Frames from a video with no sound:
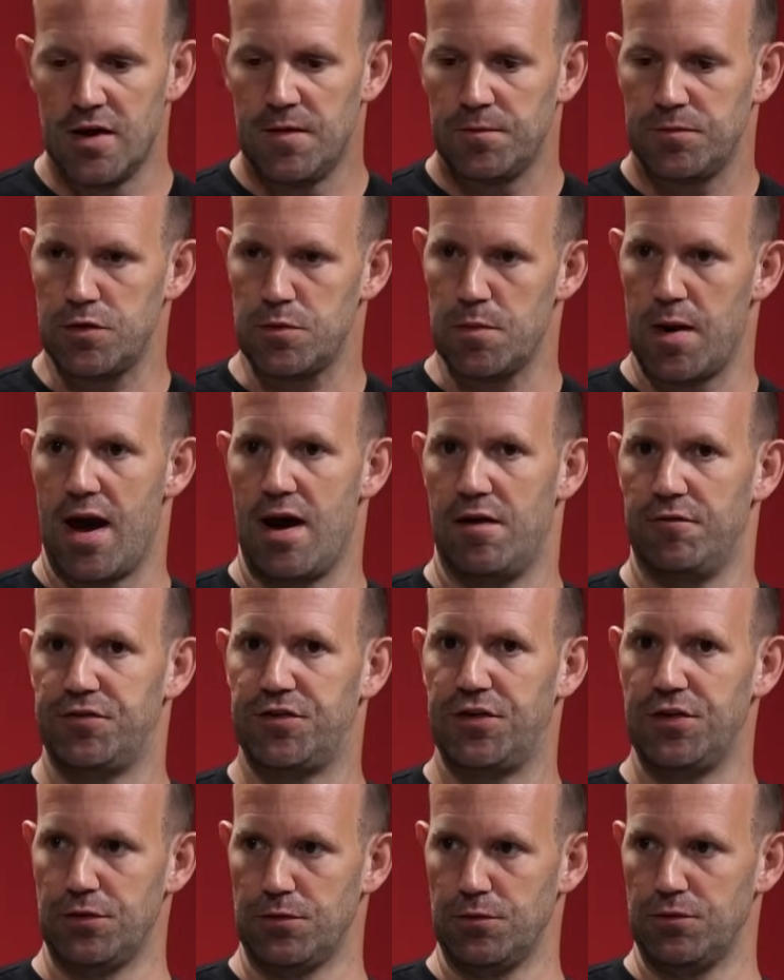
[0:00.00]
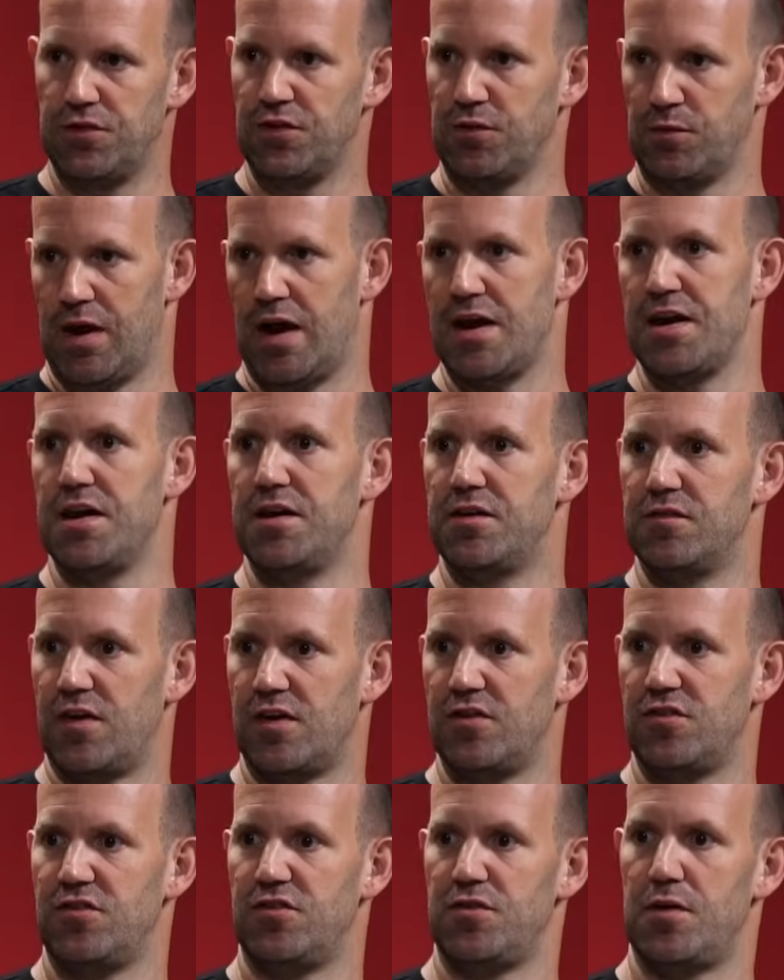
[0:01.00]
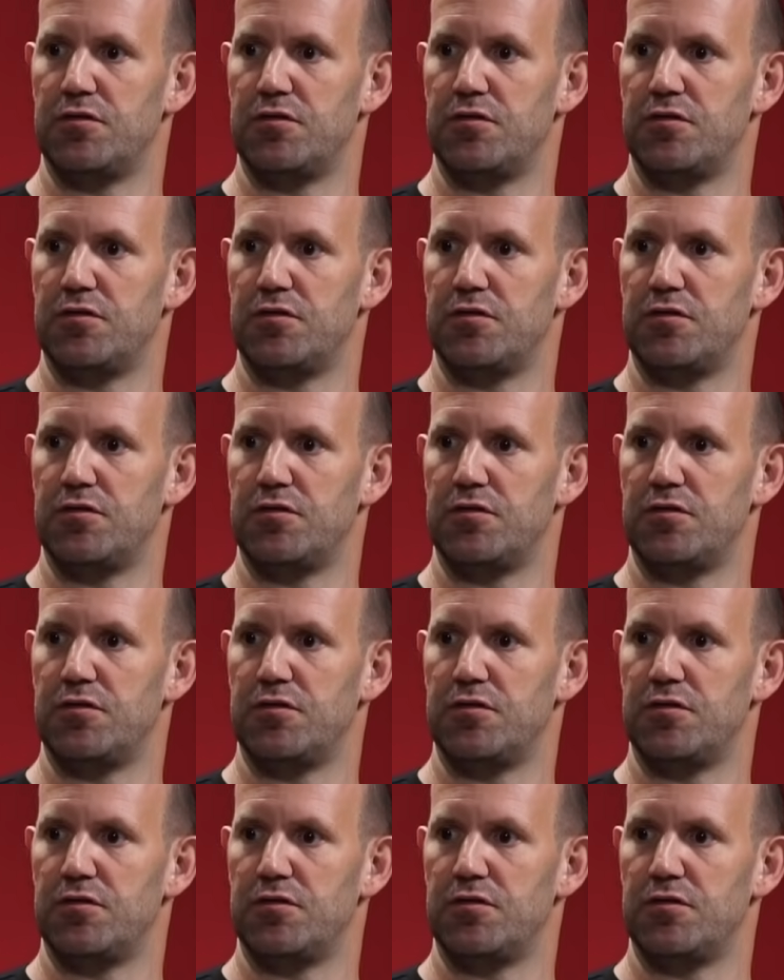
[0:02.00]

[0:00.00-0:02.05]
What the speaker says: you have two-lane interfaces.